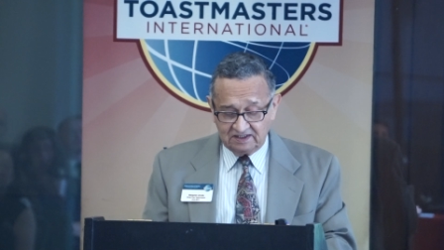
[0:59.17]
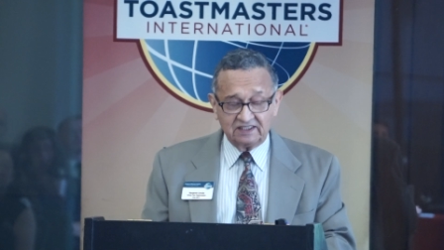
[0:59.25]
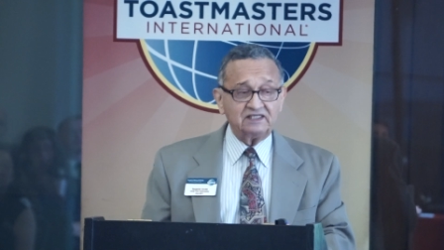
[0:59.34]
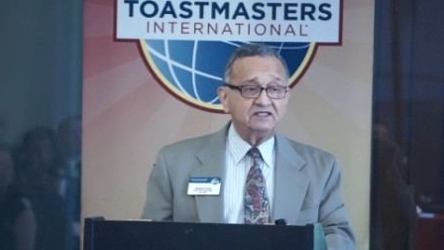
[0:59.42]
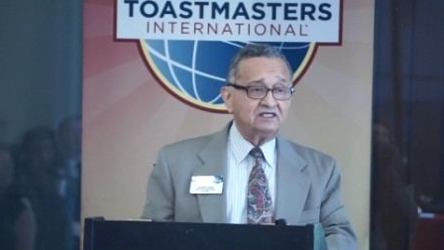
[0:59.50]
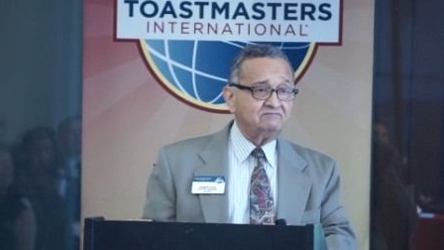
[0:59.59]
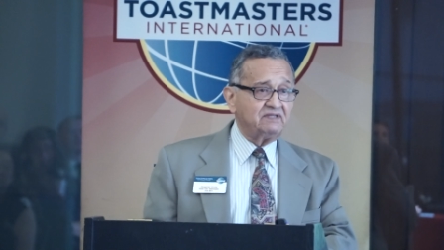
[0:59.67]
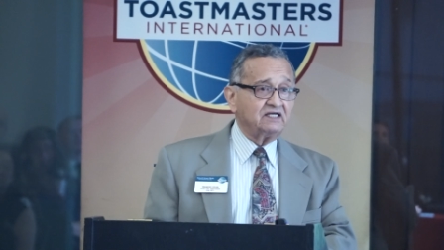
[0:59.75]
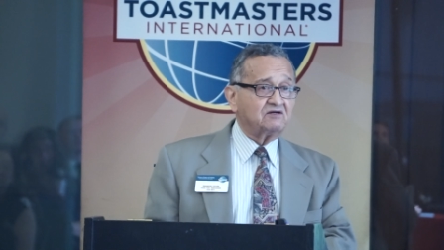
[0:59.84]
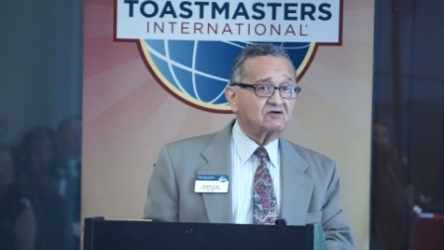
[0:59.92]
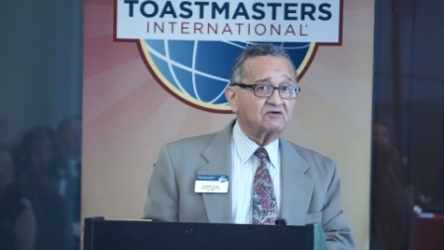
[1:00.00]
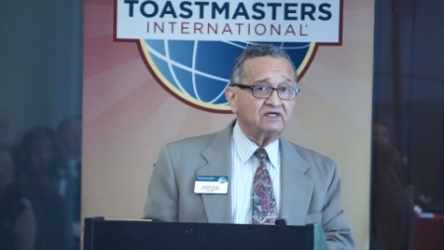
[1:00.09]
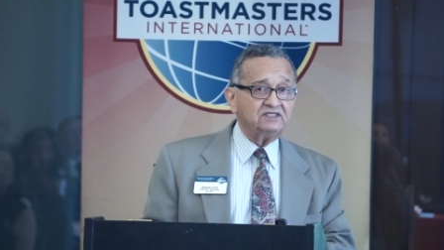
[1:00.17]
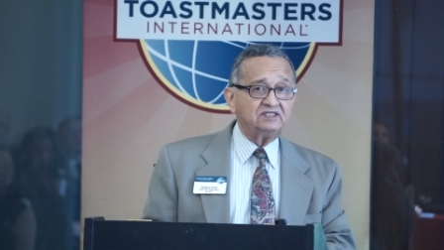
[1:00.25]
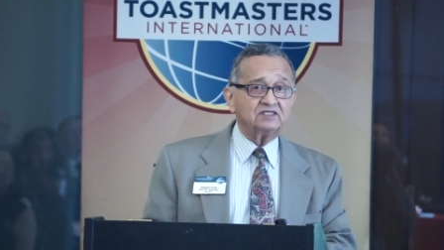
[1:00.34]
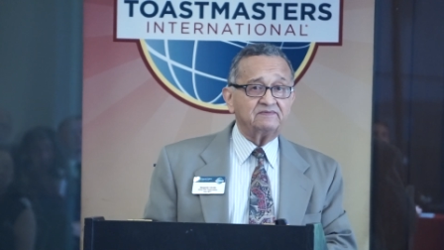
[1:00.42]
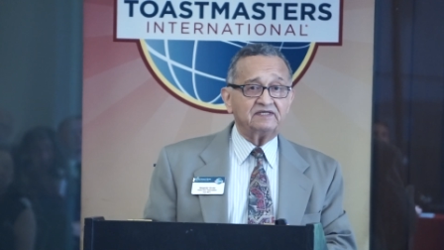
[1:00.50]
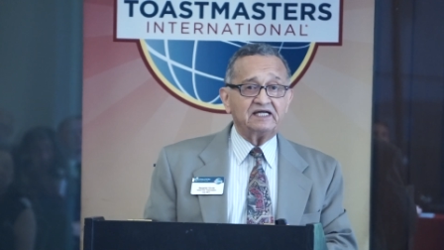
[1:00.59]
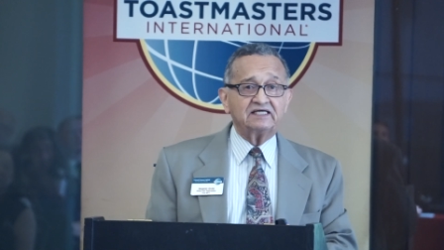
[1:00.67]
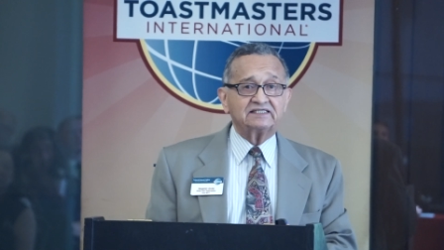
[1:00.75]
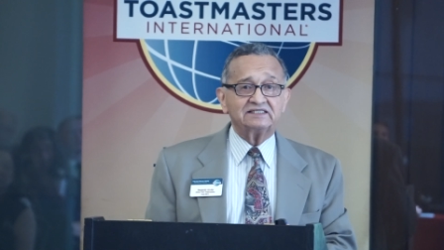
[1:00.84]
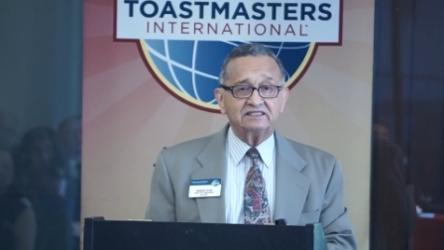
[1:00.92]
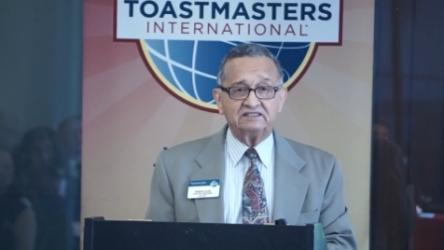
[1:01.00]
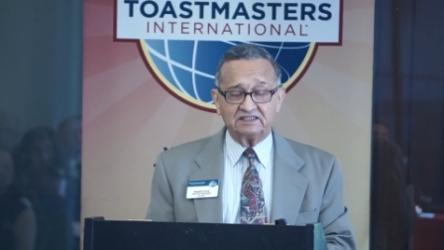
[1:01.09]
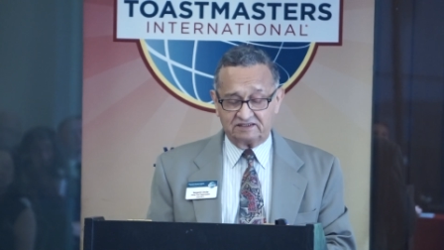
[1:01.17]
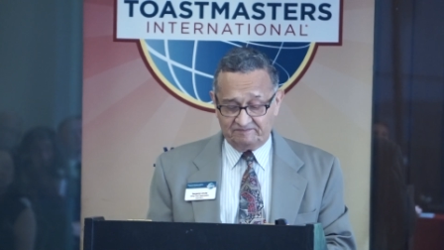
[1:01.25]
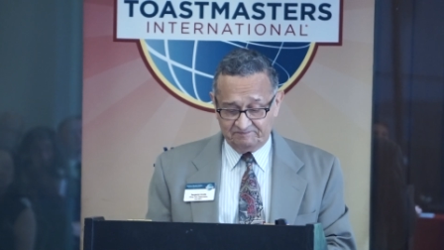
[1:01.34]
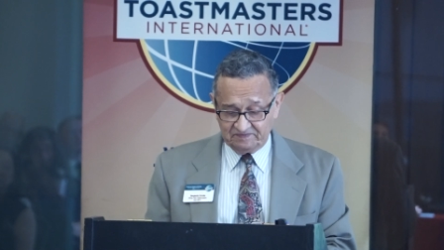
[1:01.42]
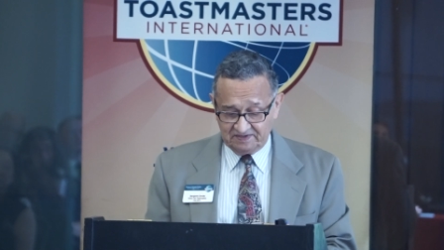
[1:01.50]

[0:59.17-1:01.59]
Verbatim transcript: He did a great job, an excellent job.